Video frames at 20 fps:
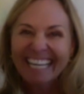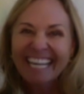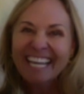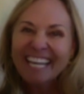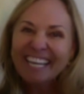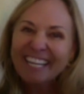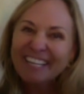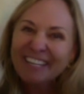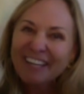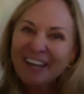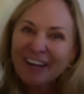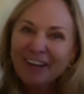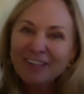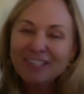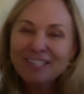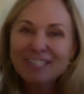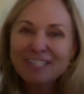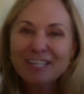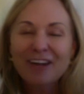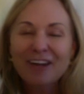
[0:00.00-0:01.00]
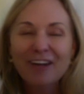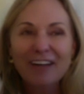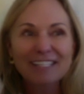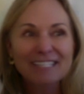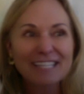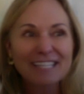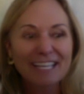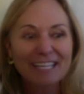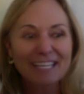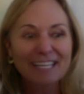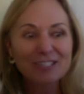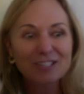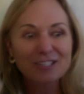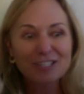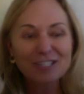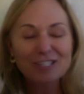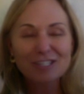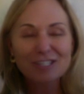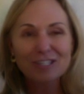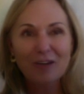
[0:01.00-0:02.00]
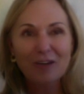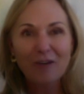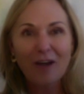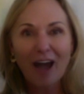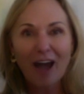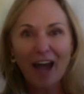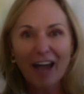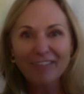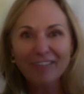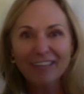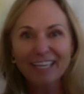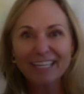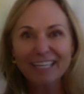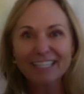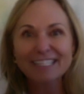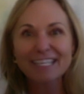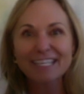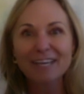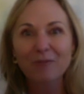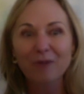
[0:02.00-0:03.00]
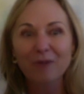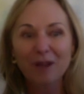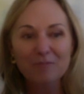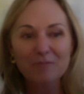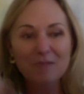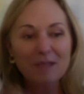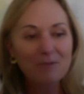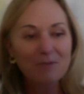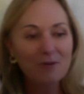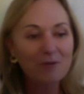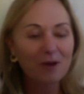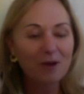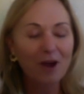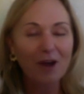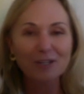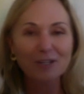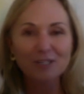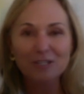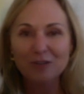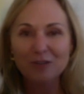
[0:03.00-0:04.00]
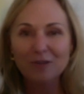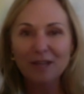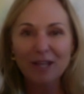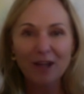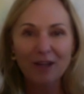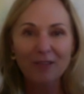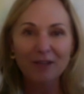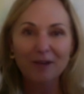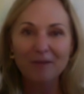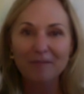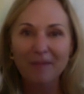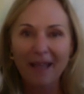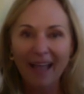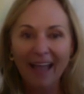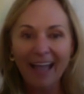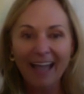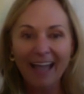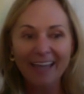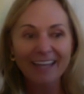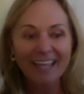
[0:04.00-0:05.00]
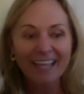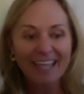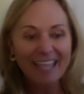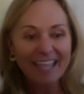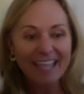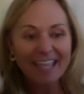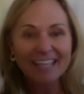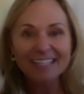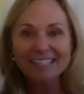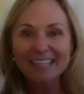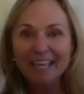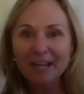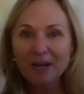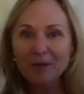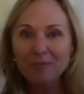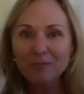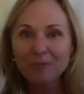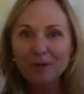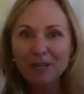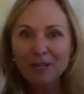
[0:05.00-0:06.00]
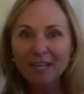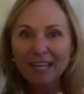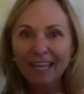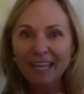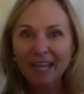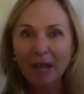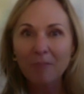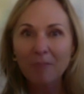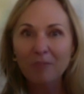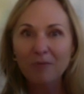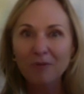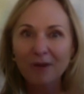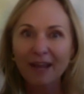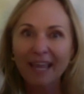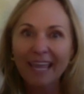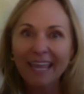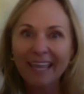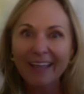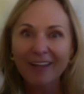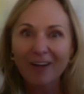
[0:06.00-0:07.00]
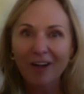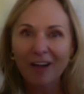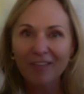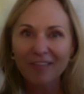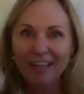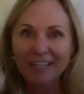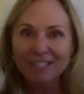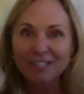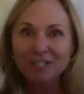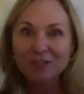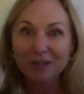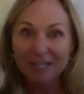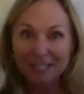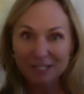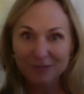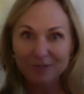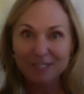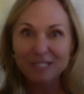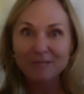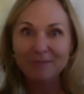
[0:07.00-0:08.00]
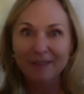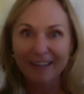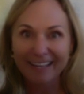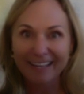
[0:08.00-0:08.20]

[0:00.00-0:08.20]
You know, so it's just so obvious that what people are doing on their mat is they are putting a brake on that stress response.